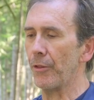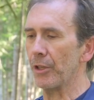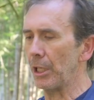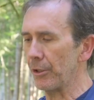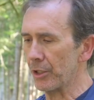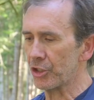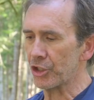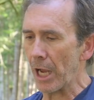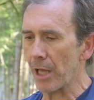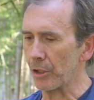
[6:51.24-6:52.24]
the
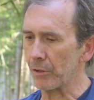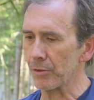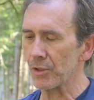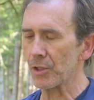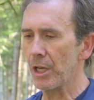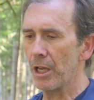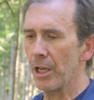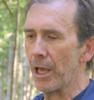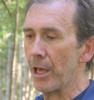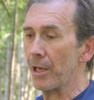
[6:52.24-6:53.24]
shallows
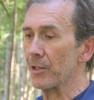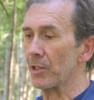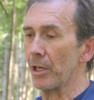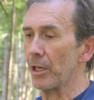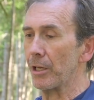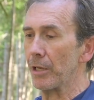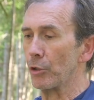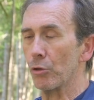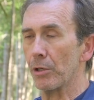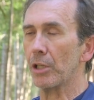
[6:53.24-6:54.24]
as a
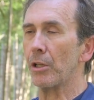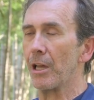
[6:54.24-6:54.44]
critical